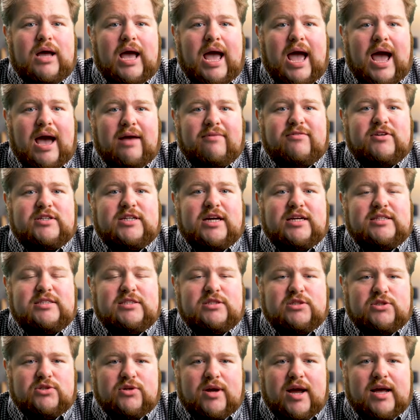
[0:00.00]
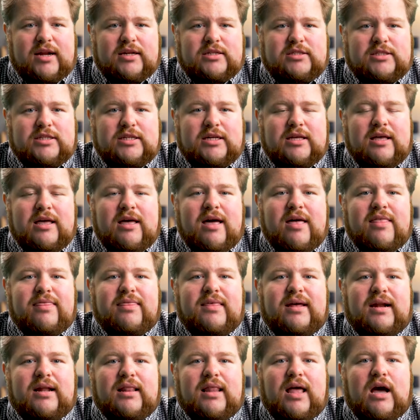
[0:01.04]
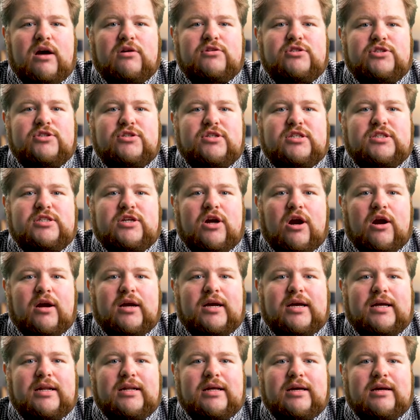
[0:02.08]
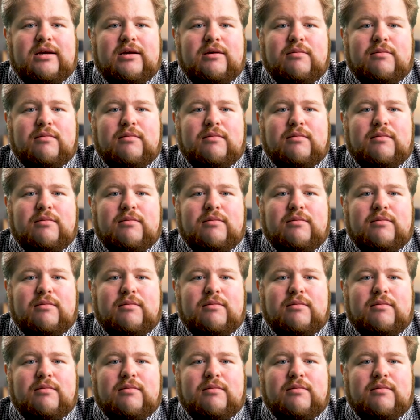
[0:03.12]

advertising strategy that allowed you to target